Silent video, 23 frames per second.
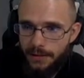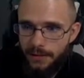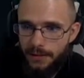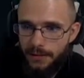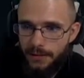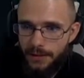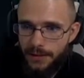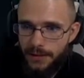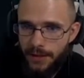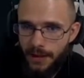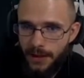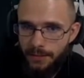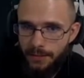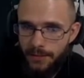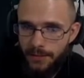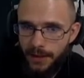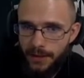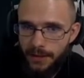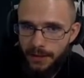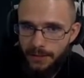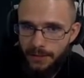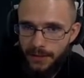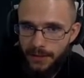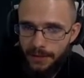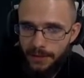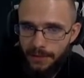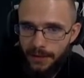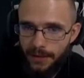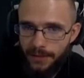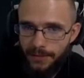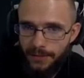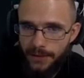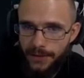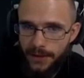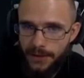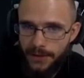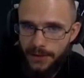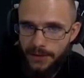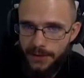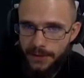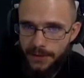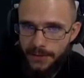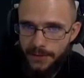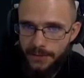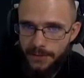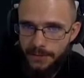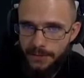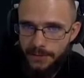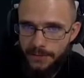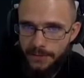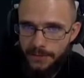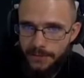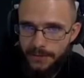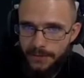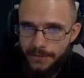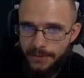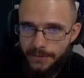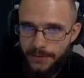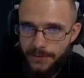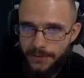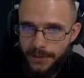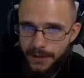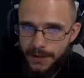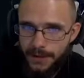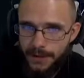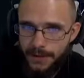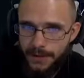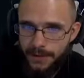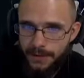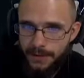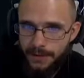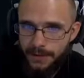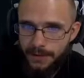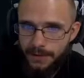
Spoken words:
timeline of Destiny 2, Forsaken,